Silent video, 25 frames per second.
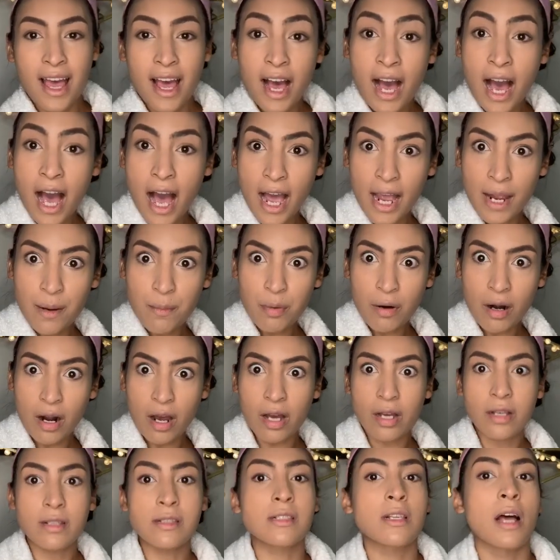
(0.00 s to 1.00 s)
hi
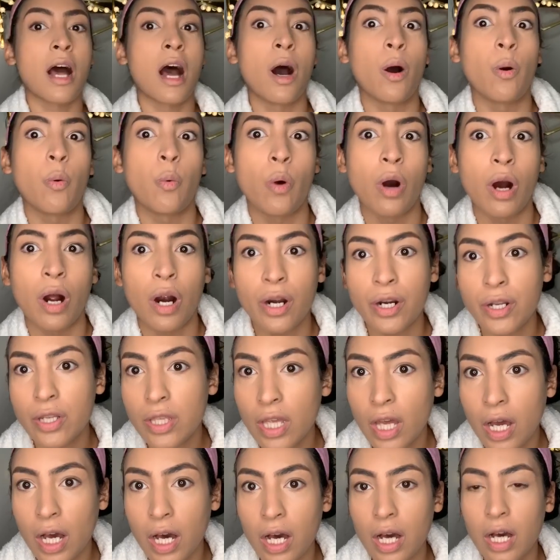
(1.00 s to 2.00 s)
brows, how are
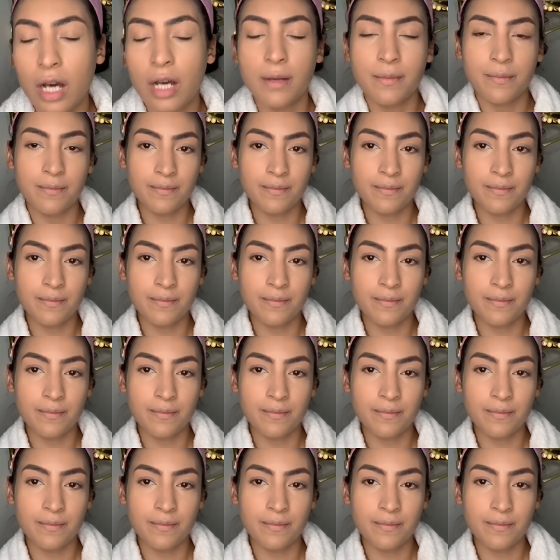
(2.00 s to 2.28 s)
ya?